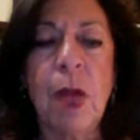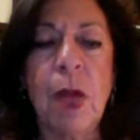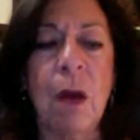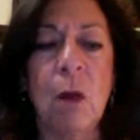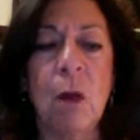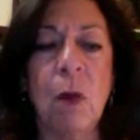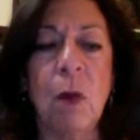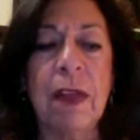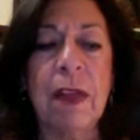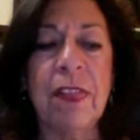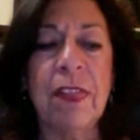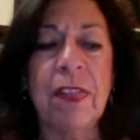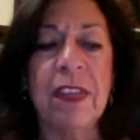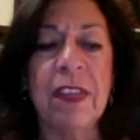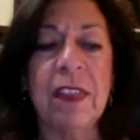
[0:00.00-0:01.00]
Well, I
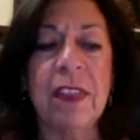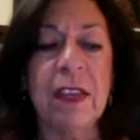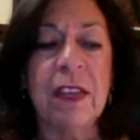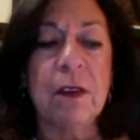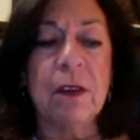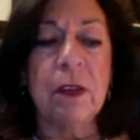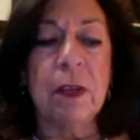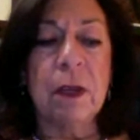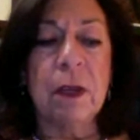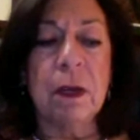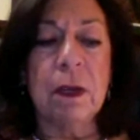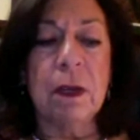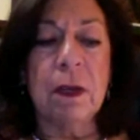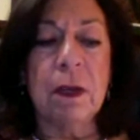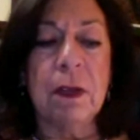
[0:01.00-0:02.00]
think
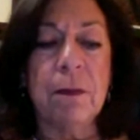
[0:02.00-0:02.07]
that